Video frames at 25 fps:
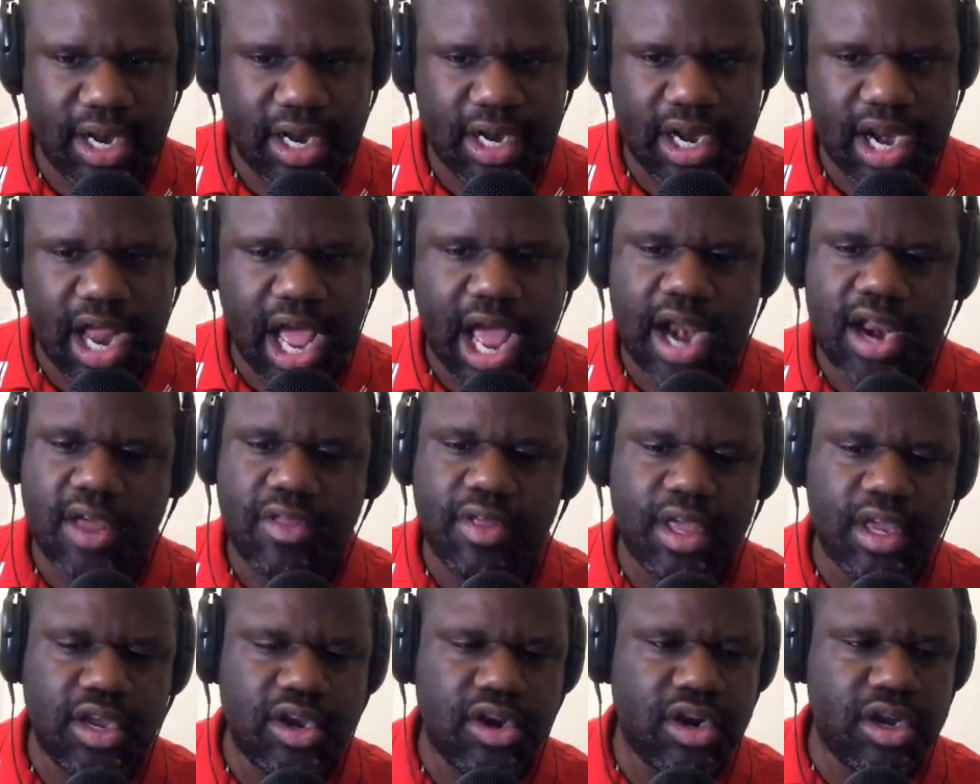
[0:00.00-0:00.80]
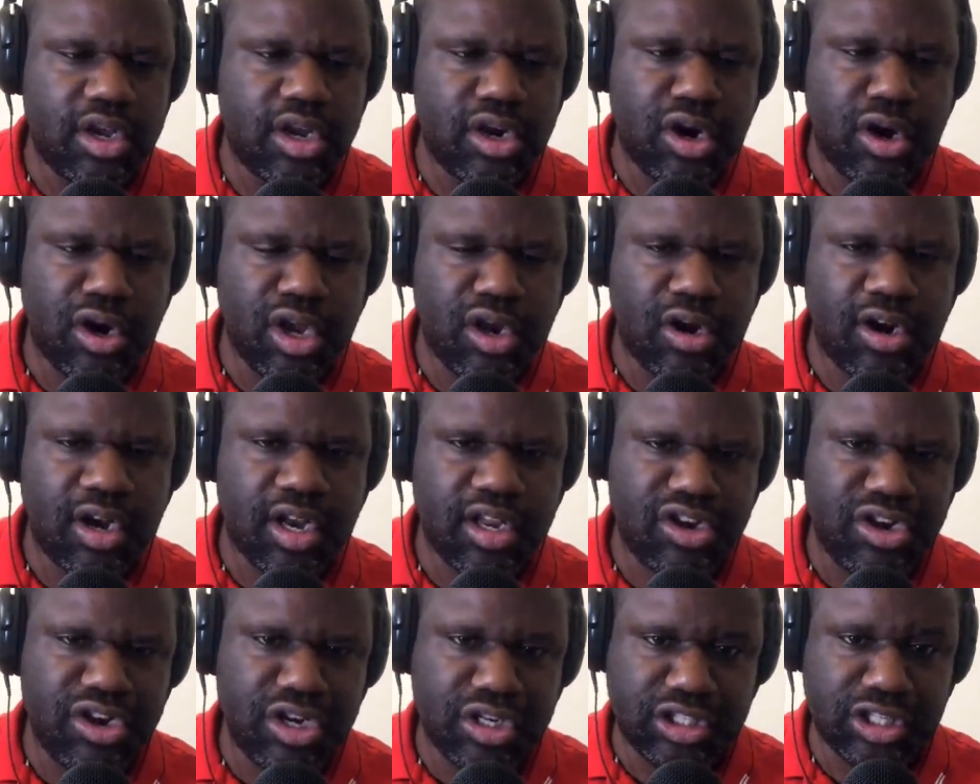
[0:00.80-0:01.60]
And I know that you're you're you're
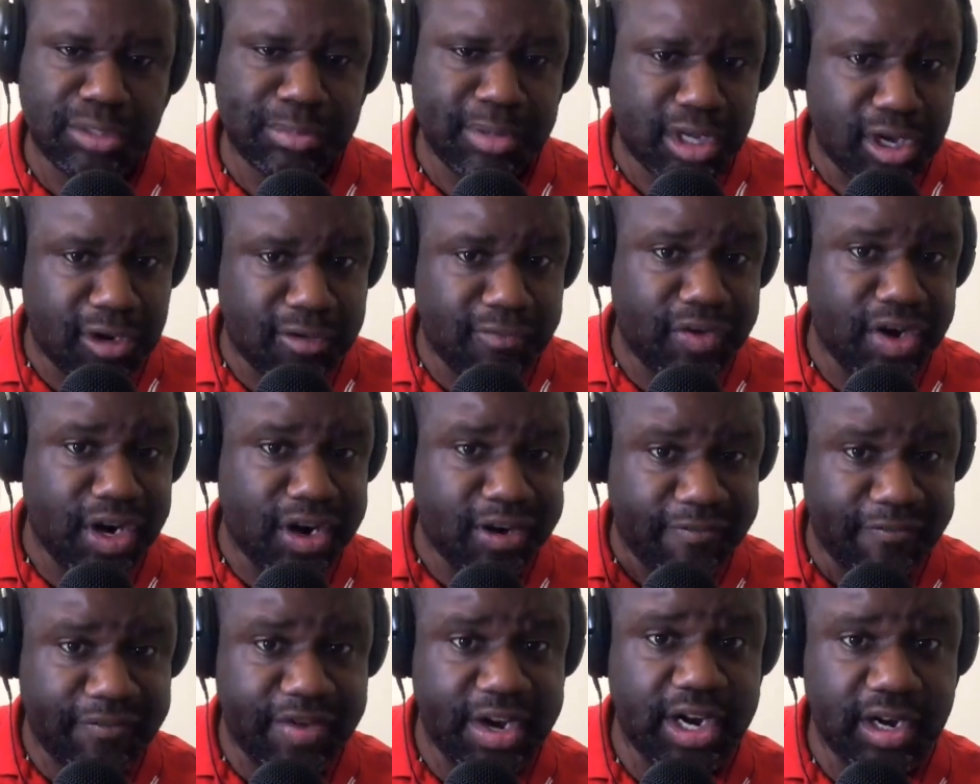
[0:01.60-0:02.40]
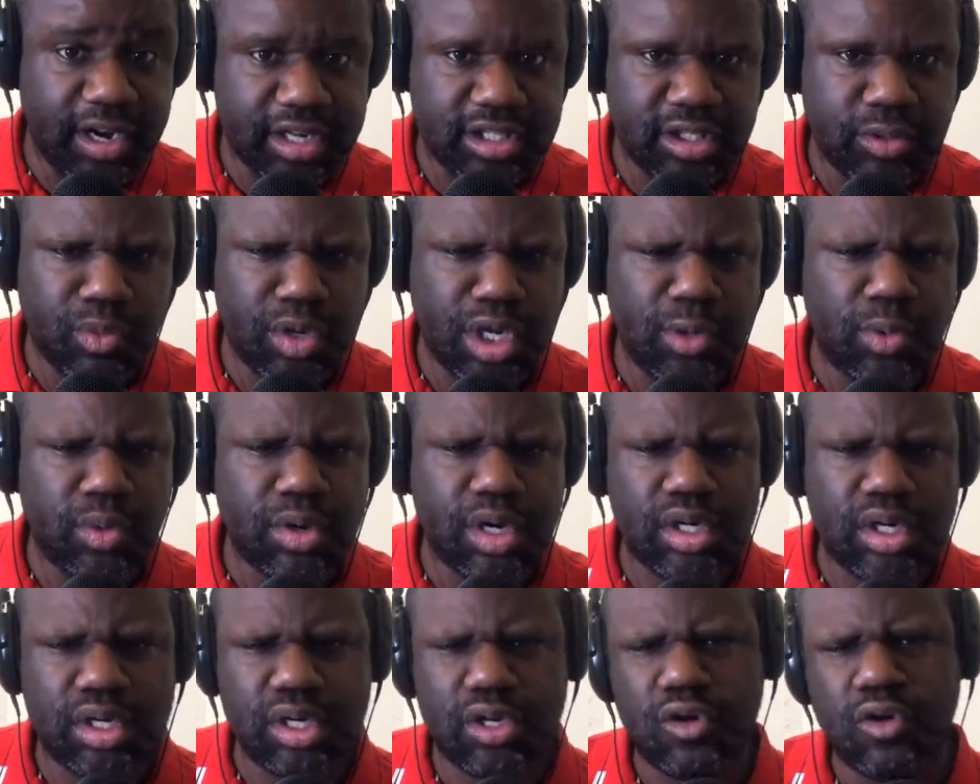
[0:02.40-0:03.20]
you seem like you're very fearless in what you want to
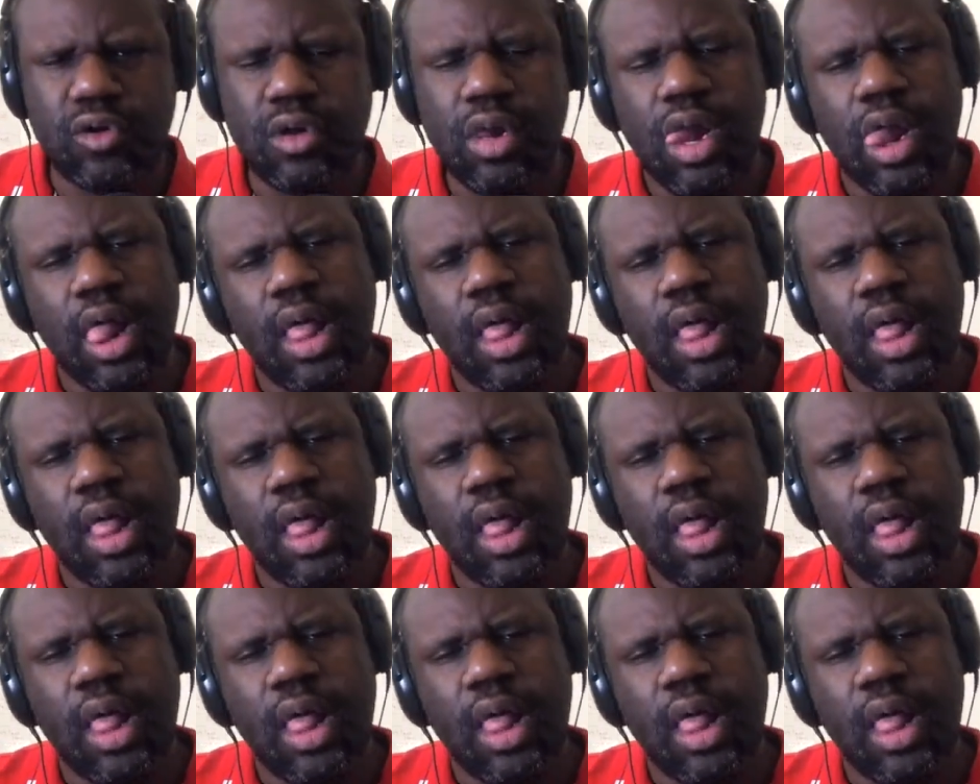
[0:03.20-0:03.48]
do,